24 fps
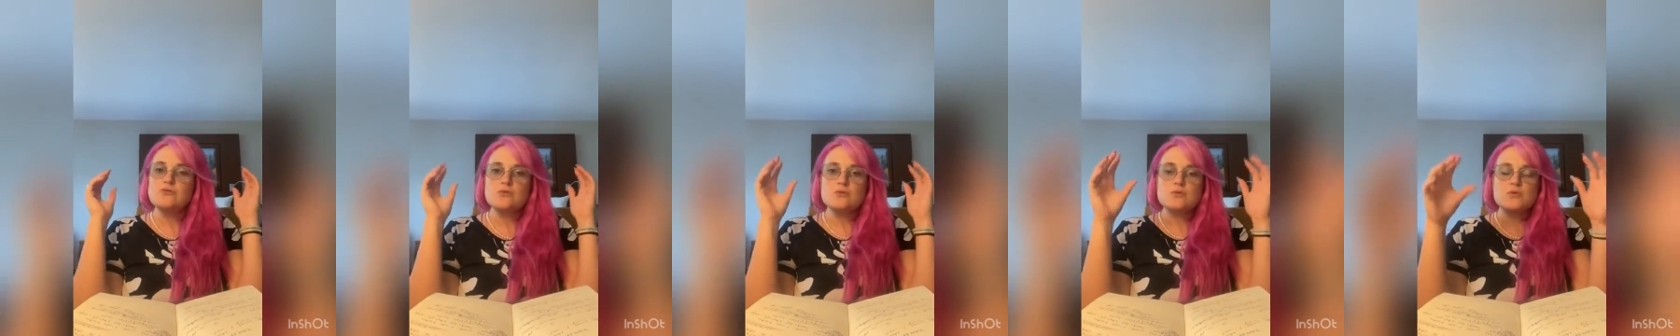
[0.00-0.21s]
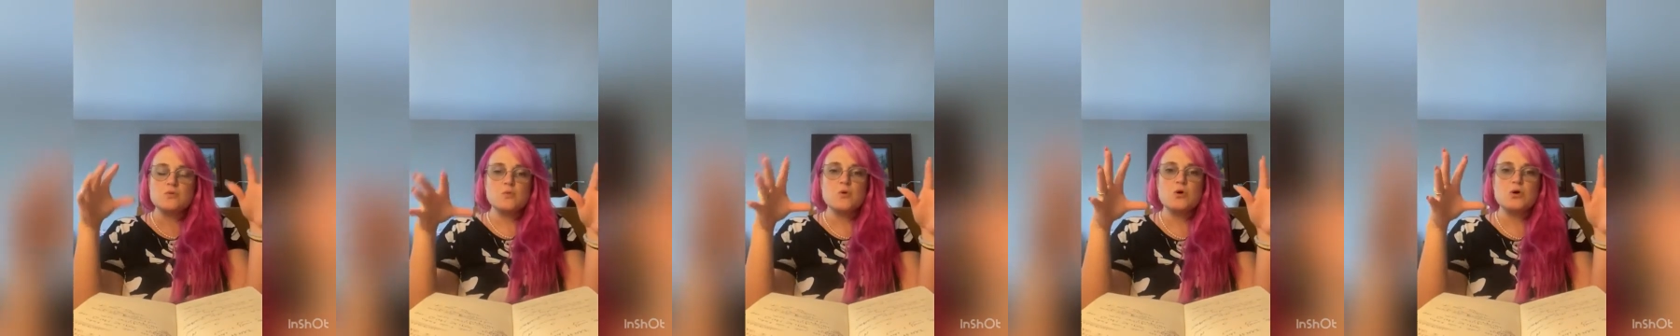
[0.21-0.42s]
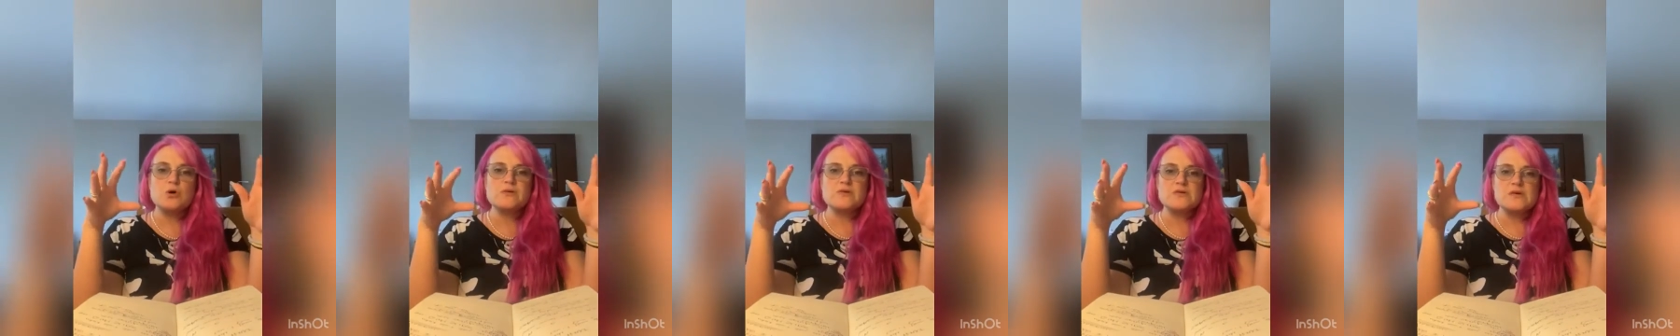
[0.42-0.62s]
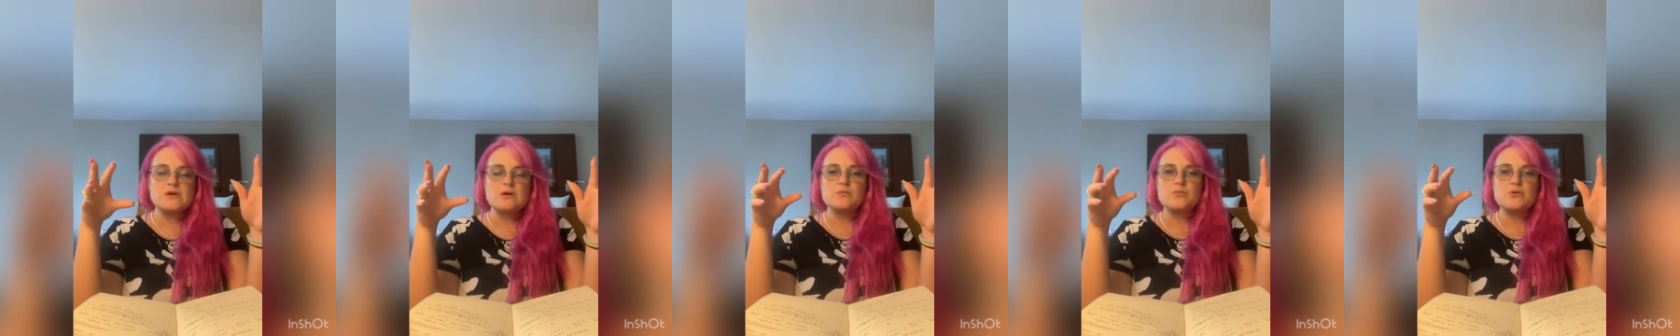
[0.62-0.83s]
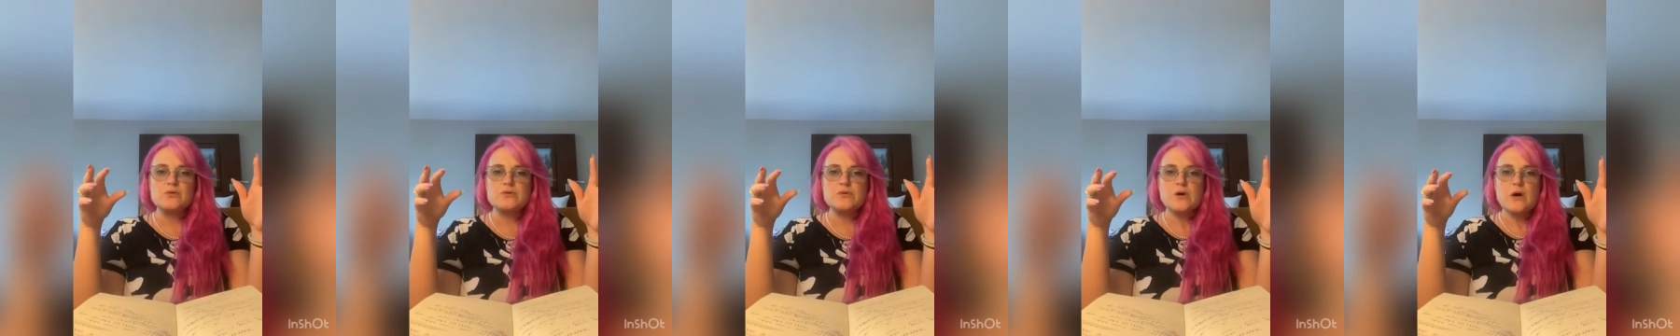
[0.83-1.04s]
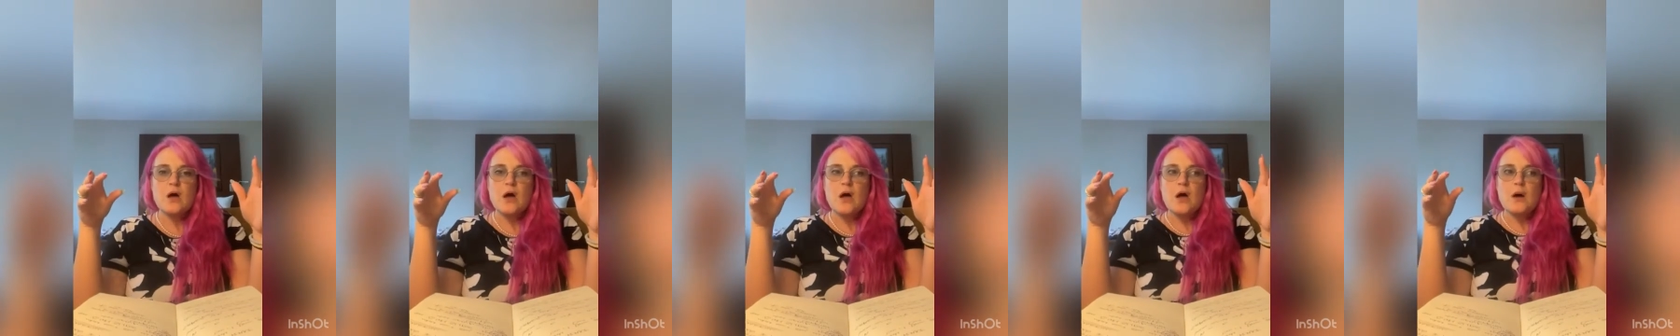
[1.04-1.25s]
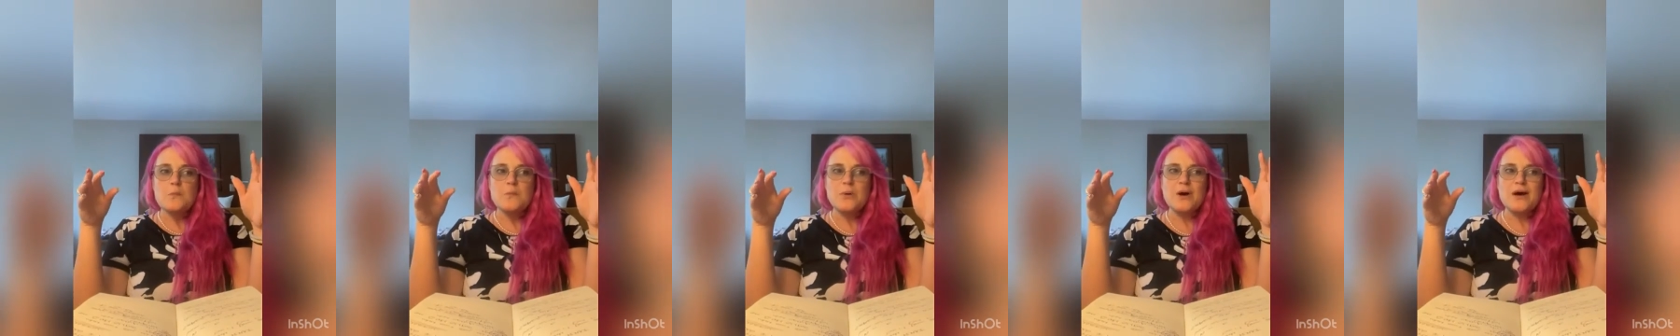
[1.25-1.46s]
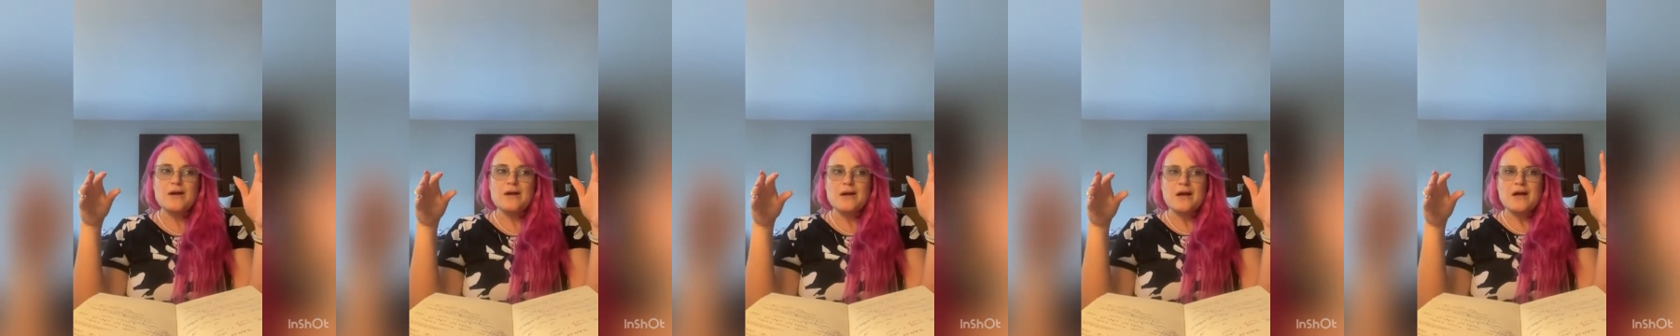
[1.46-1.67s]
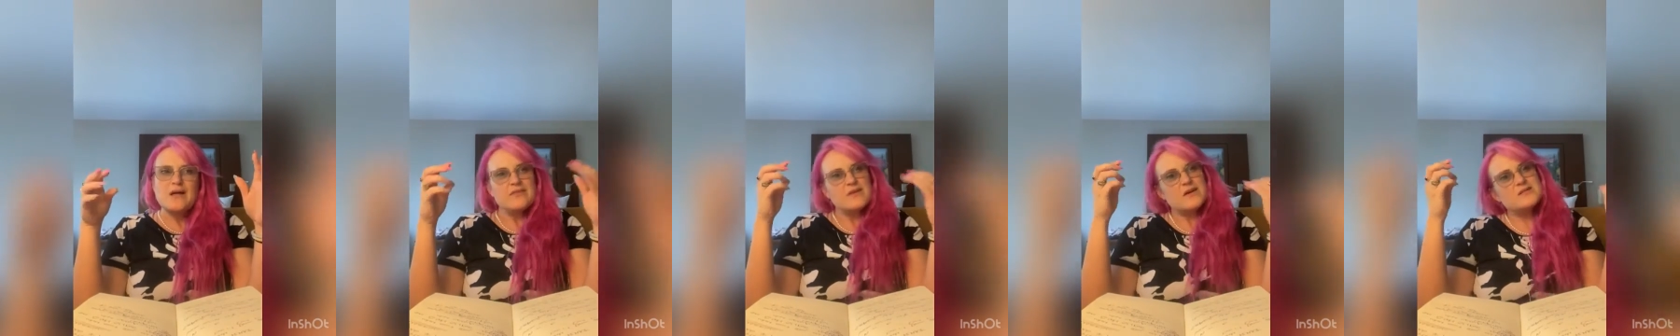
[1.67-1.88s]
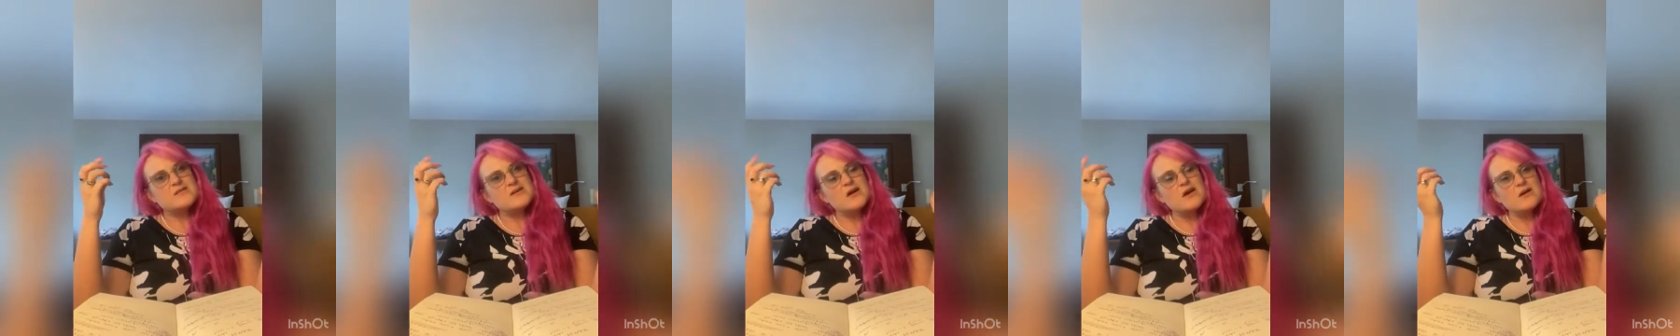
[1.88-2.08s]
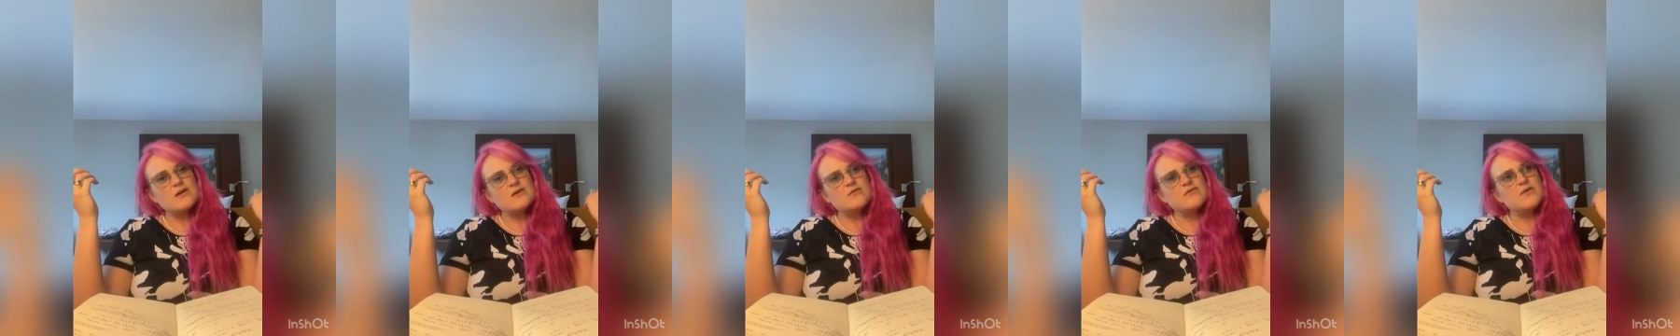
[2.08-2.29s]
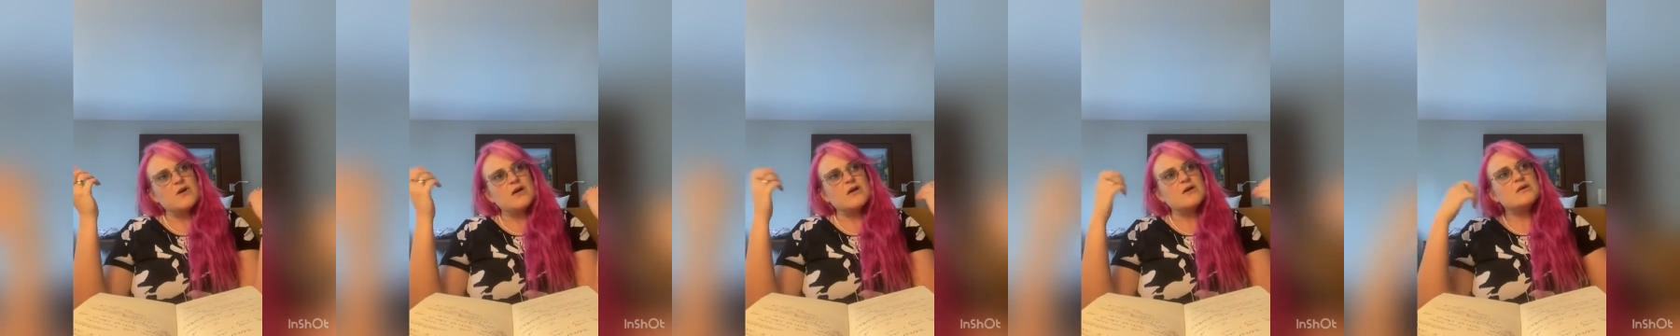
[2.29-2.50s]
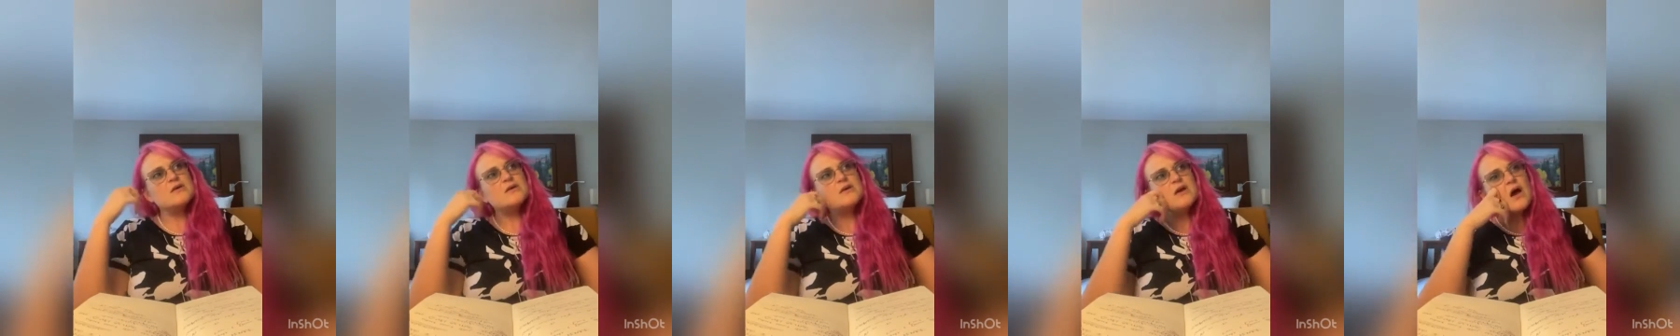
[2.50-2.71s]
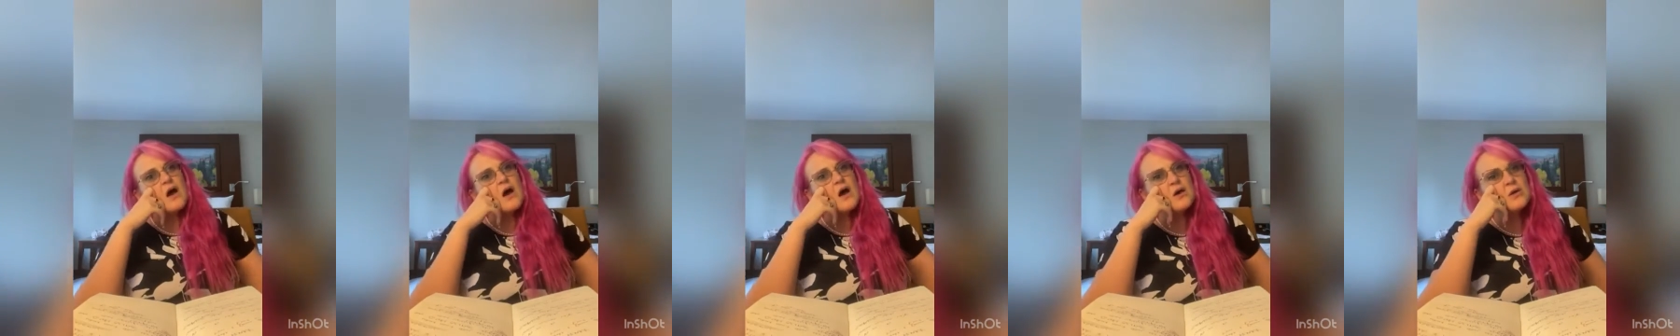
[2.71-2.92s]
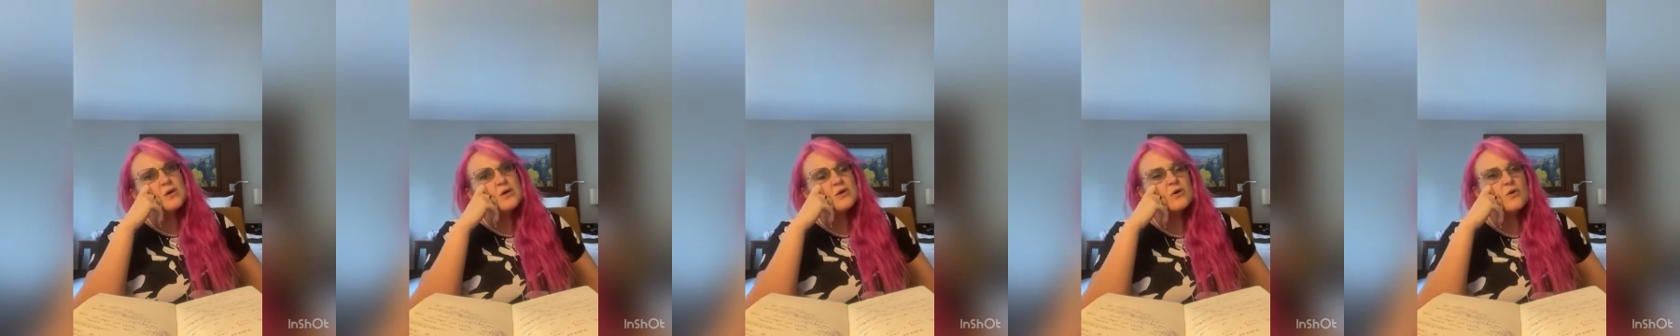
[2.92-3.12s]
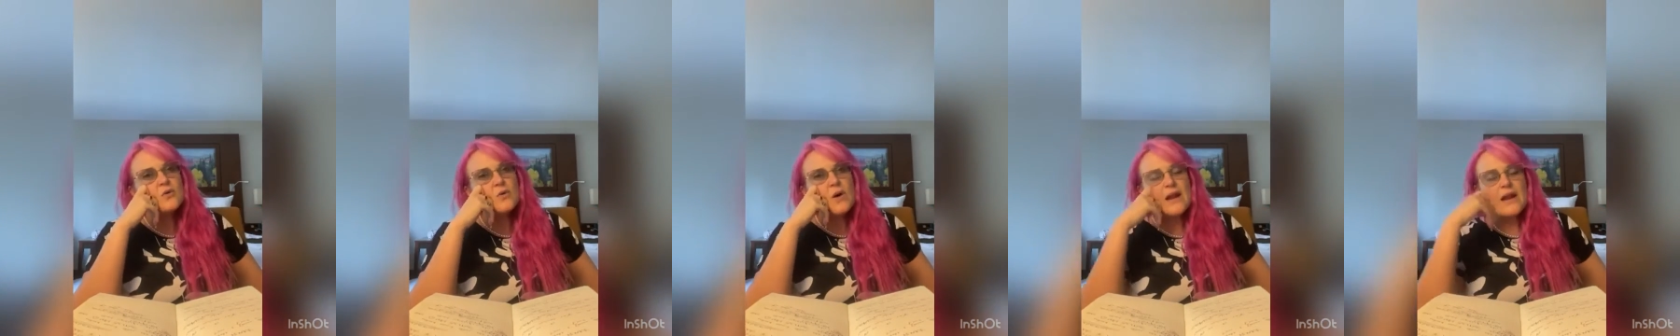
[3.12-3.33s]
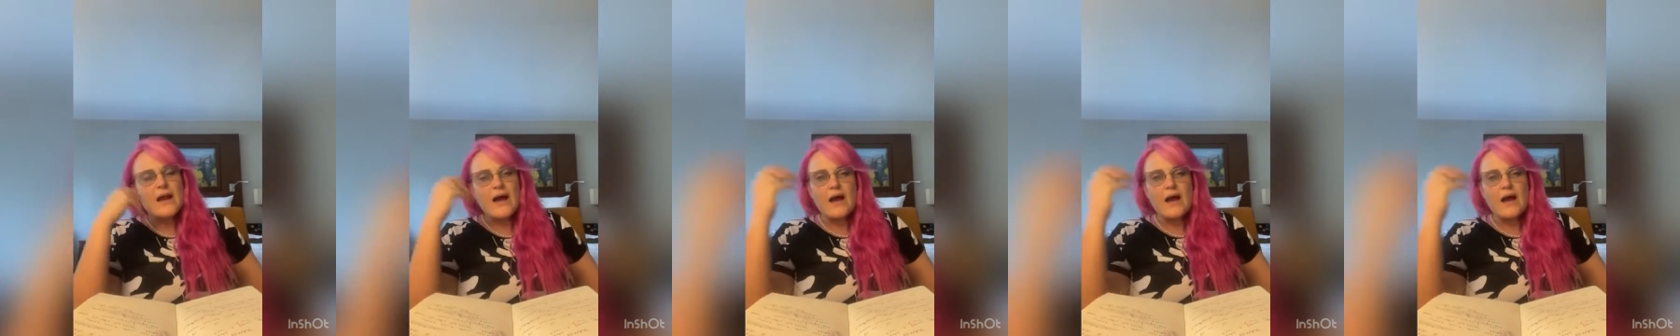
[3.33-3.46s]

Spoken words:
There's more examples, but that's kind of like, yeah, you know what?